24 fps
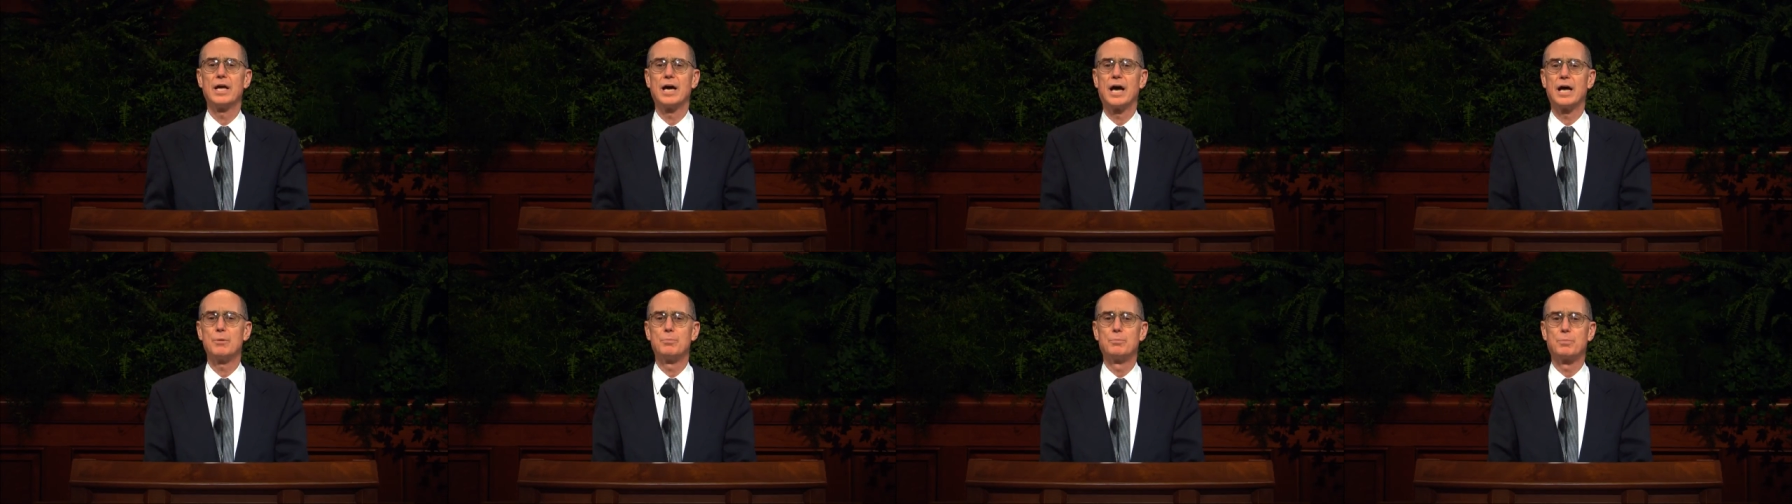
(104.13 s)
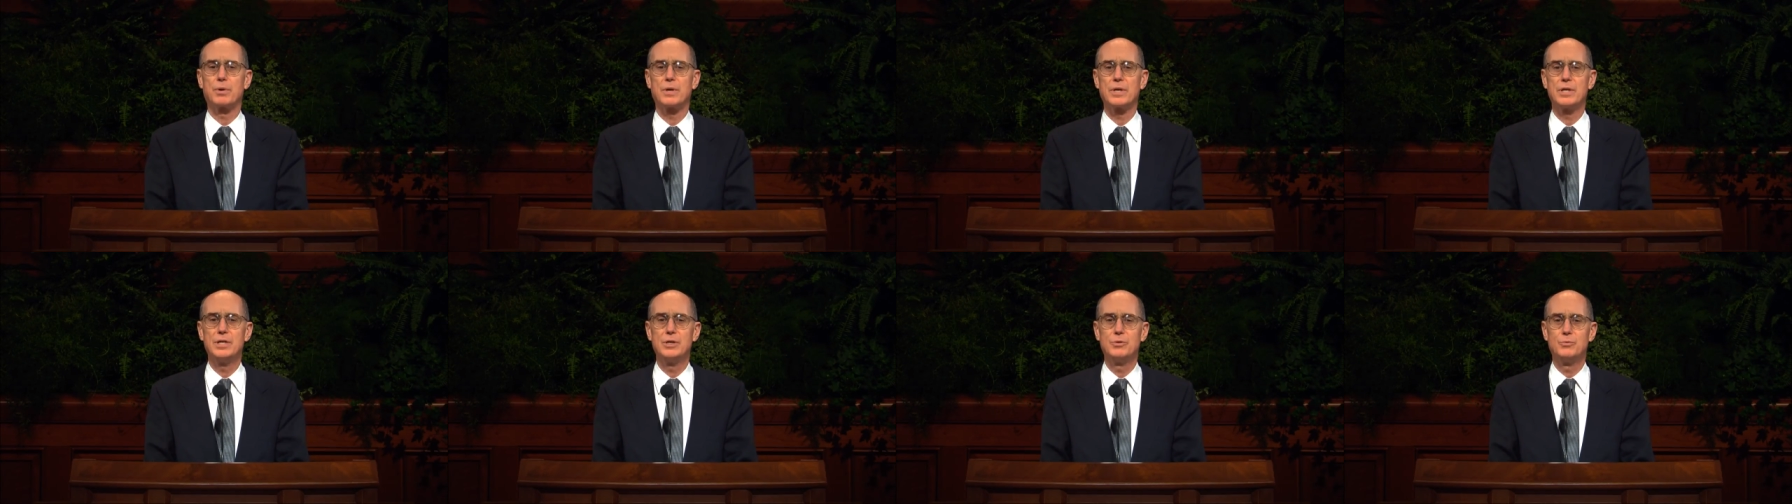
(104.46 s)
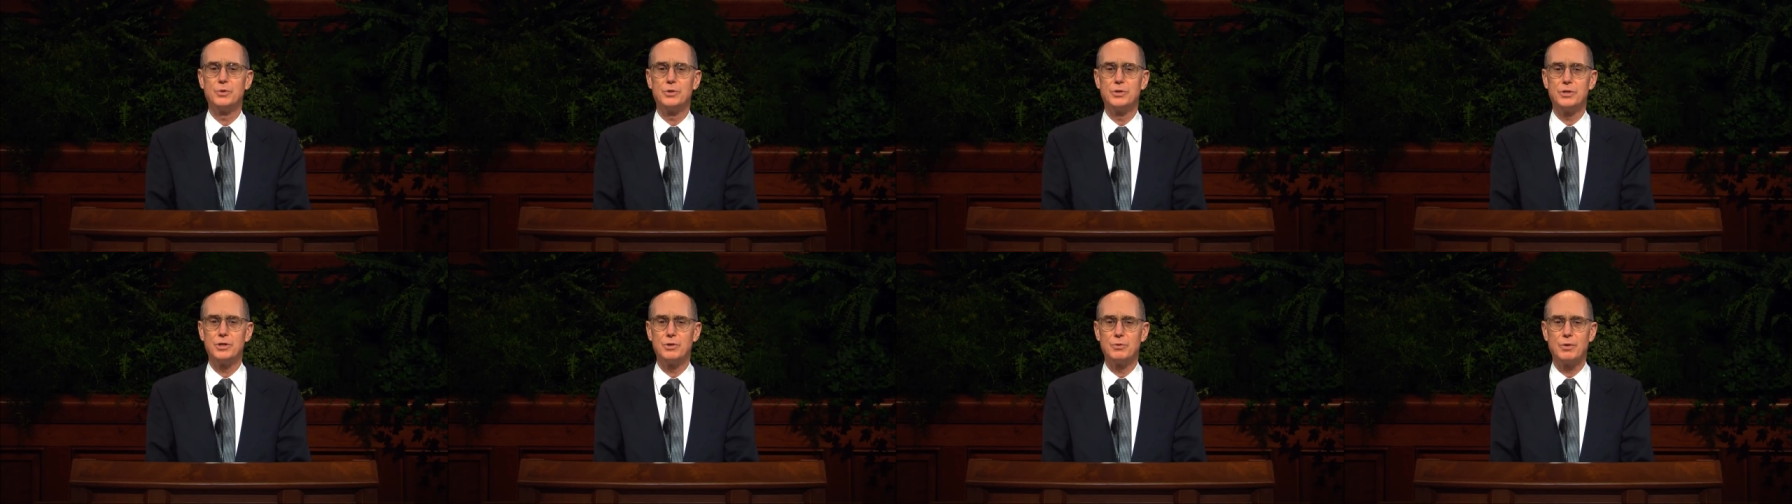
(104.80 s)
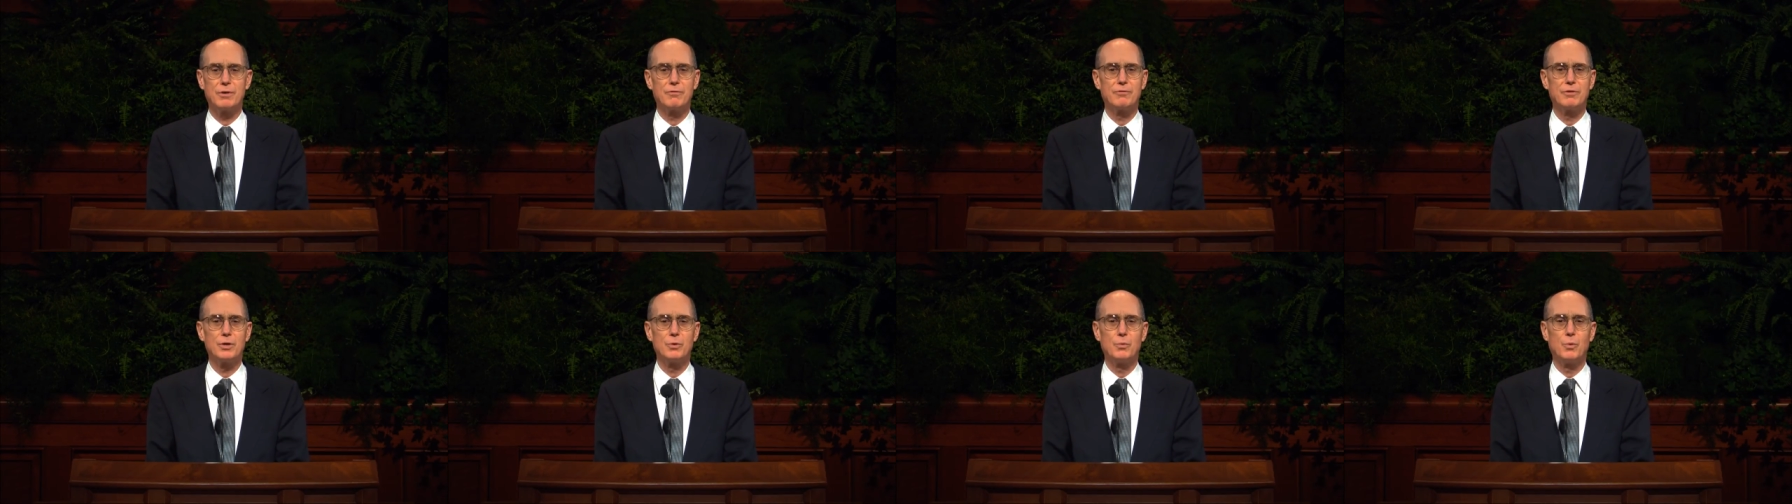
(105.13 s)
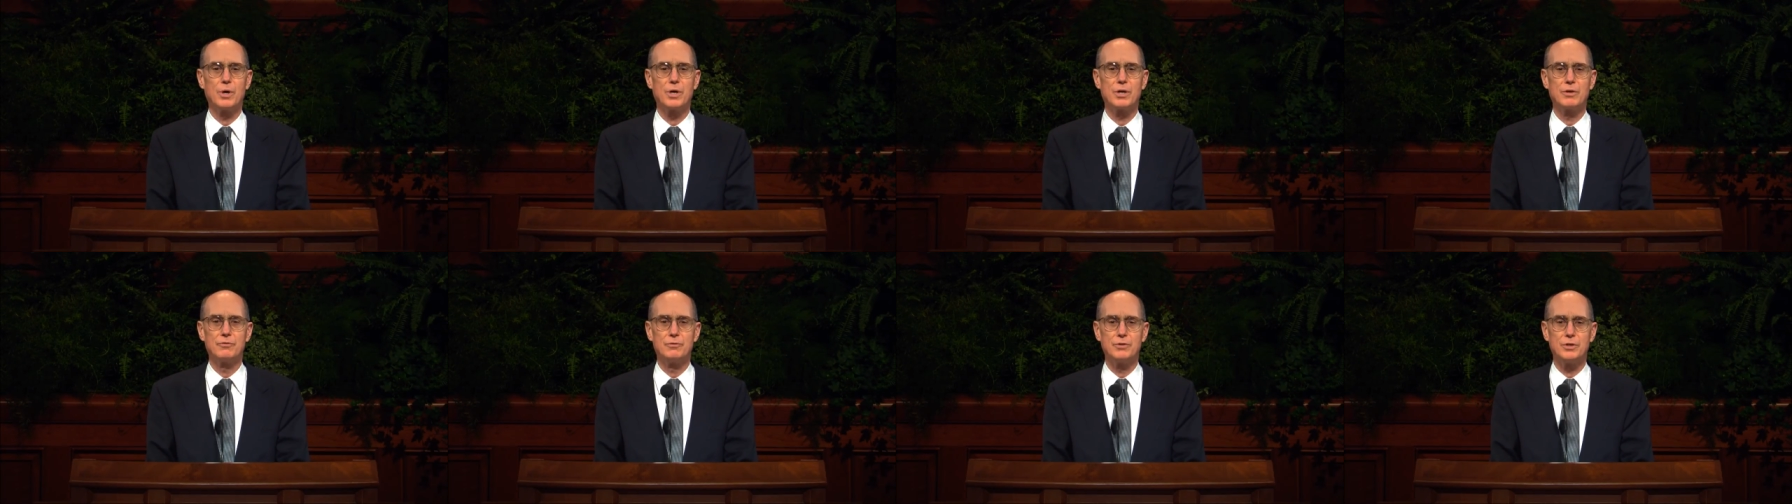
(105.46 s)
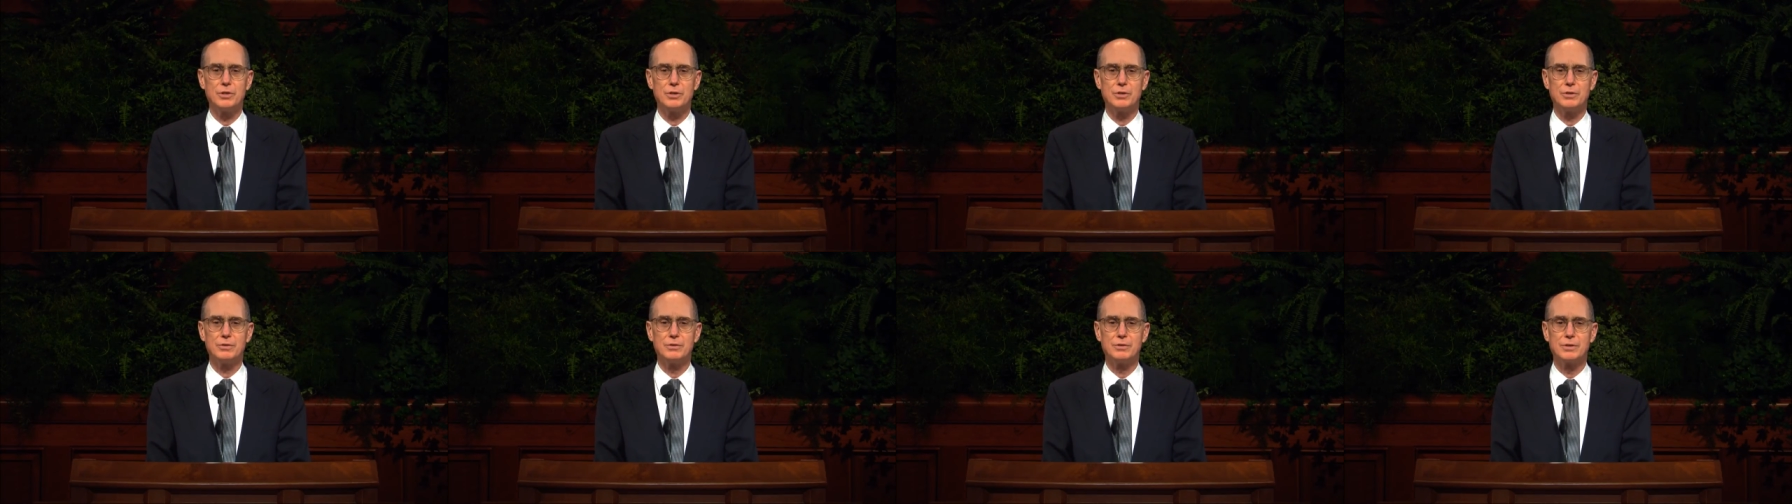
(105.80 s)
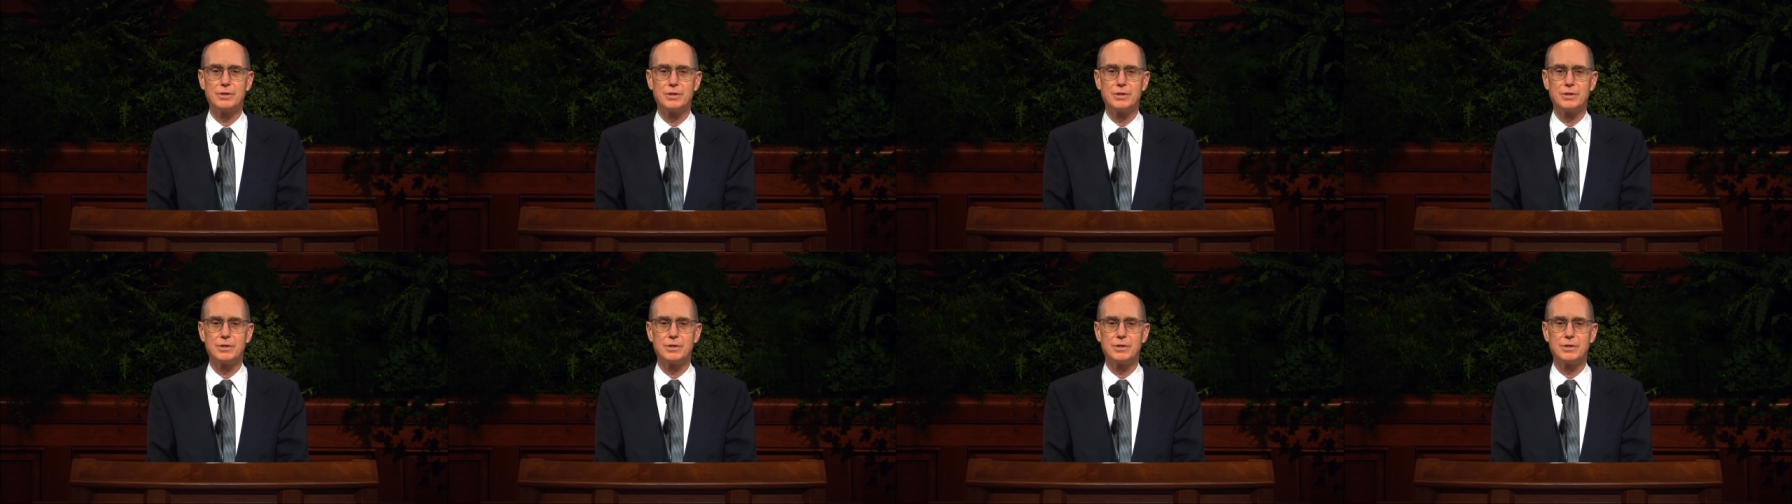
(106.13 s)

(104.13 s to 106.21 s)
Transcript: I plead with you, every one of you,